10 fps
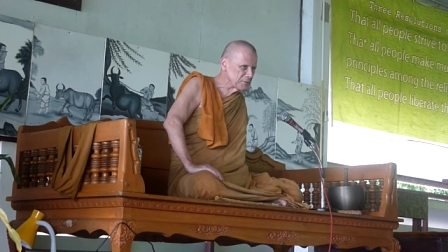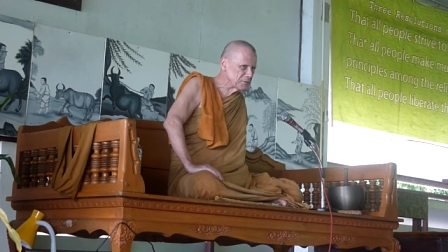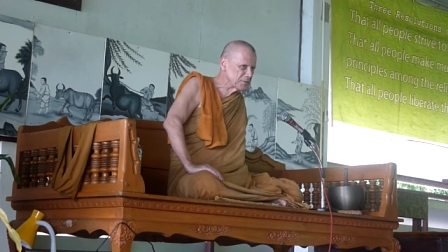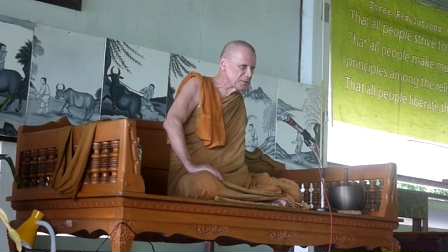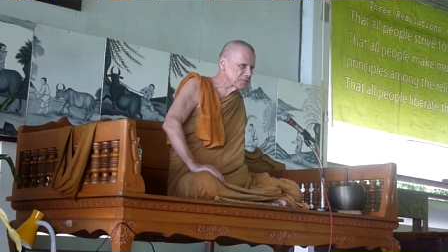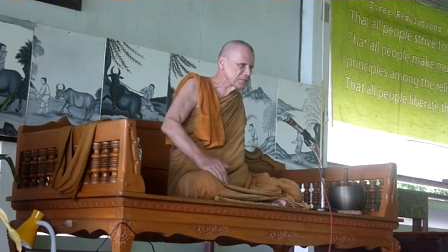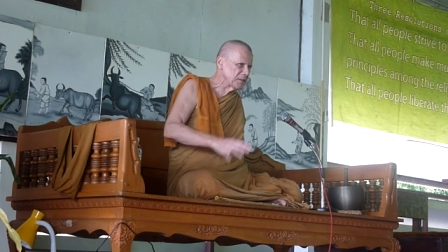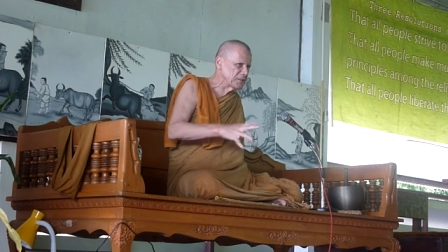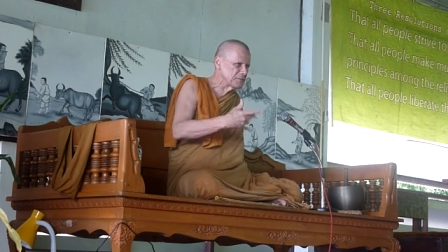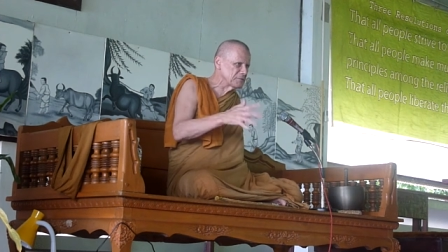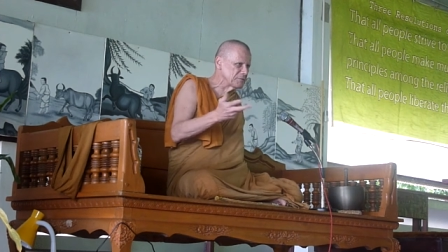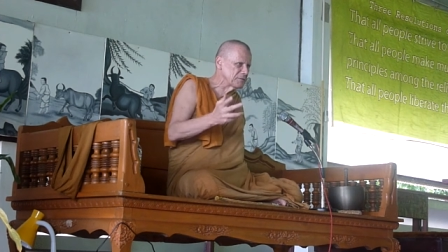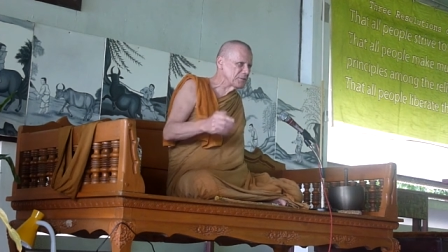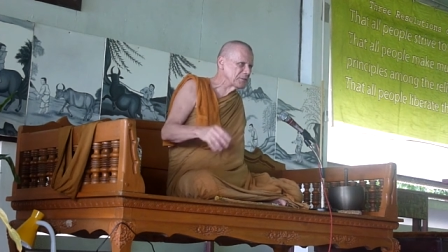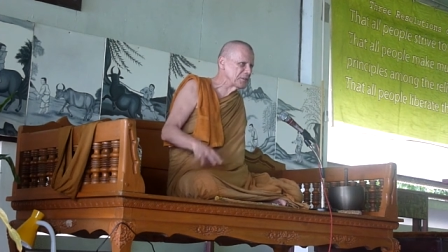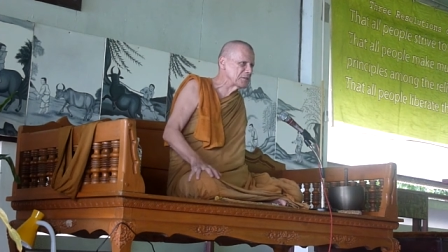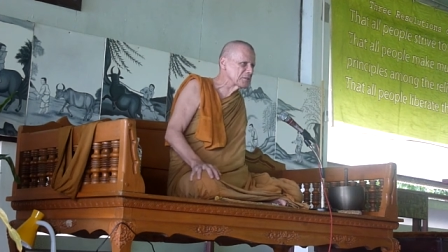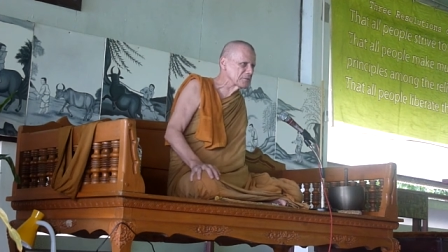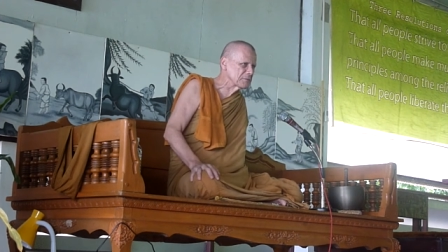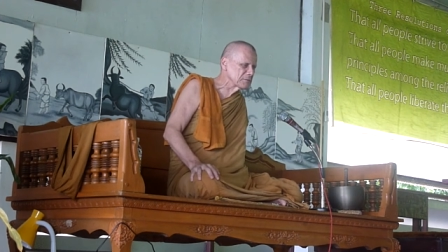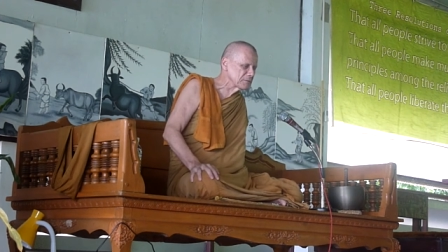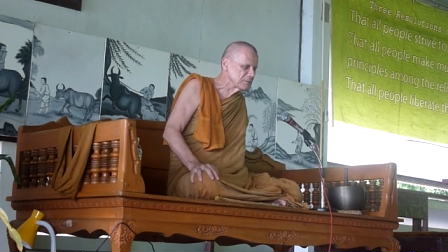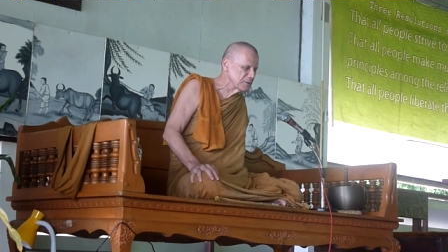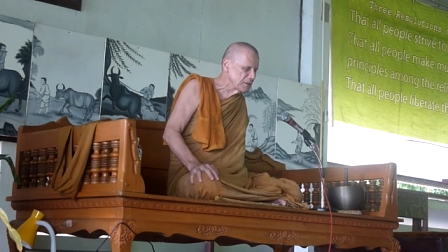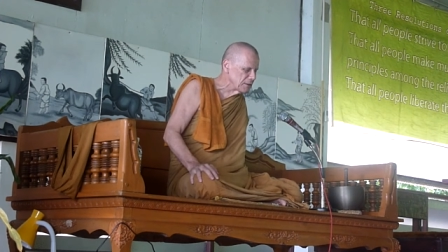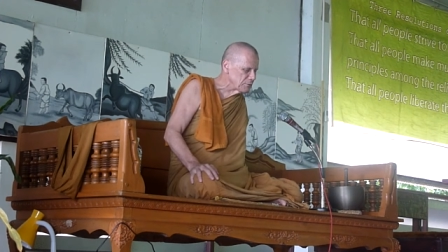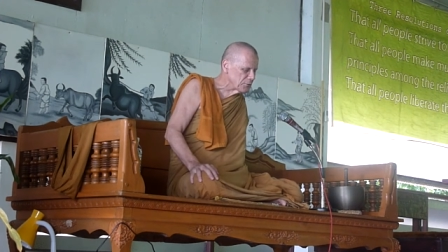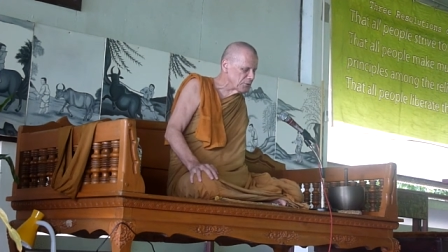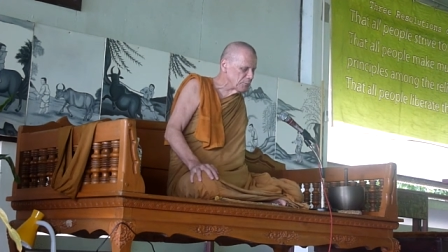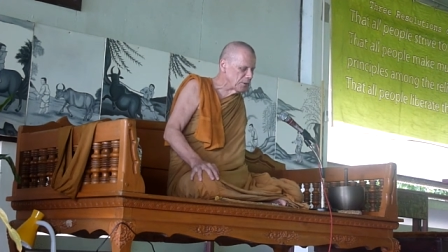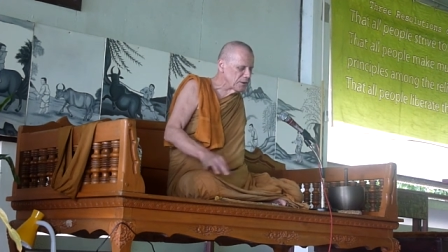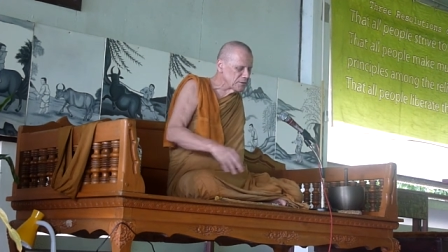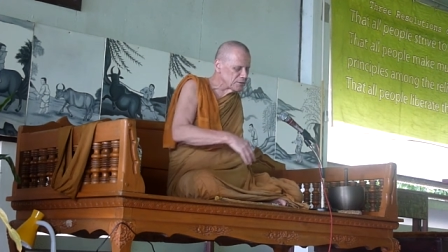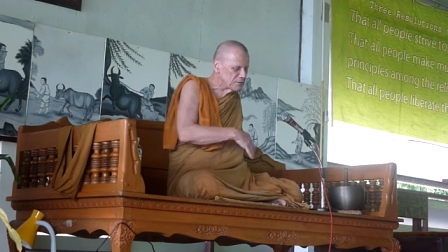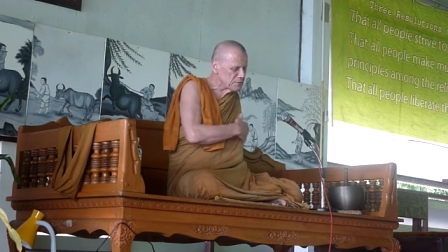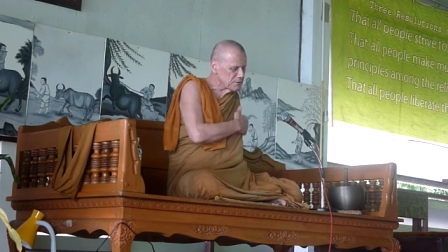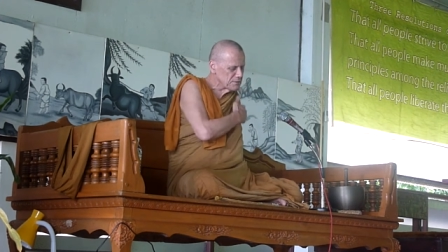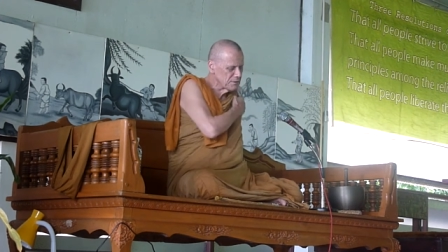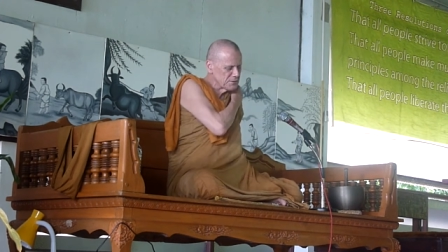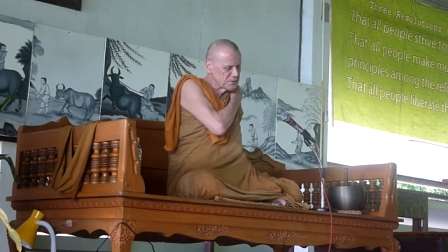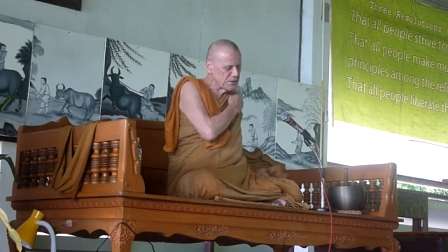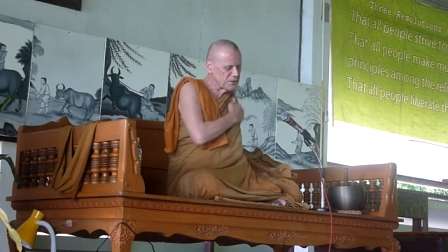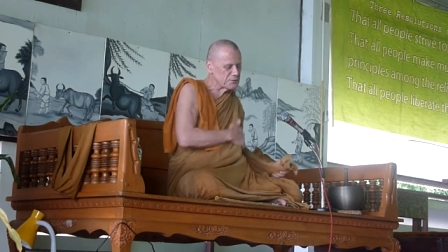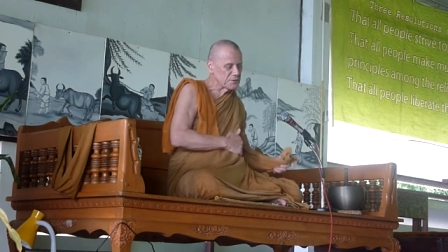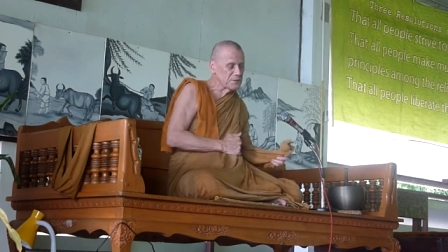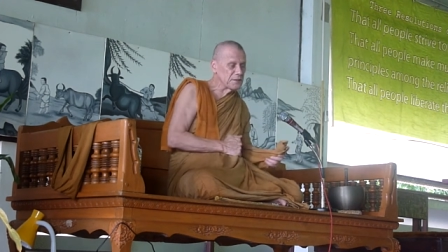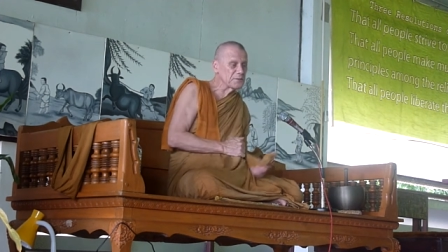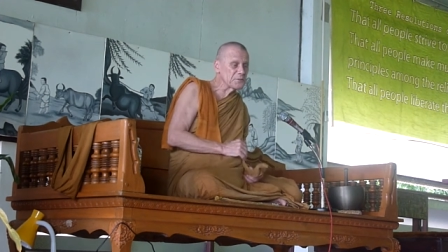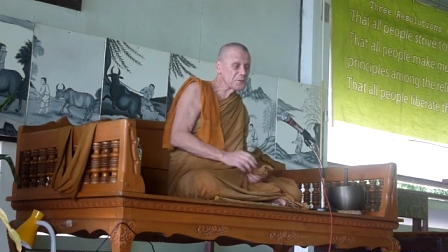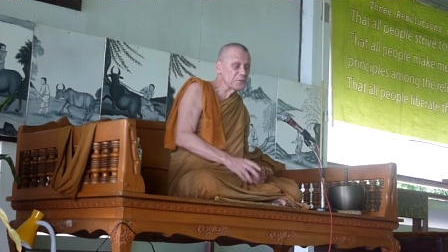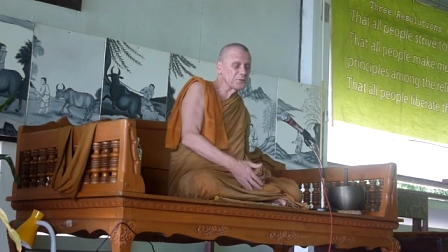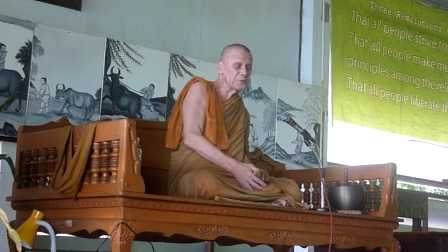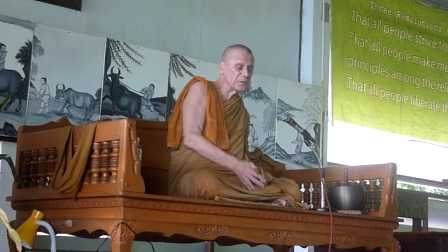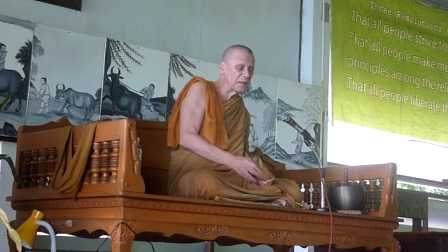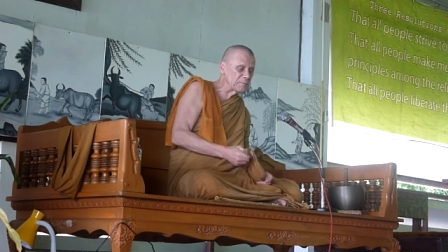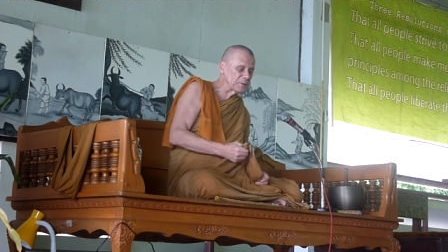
or just kind of irritation will depend. If it's hatred, yeah, you should do that,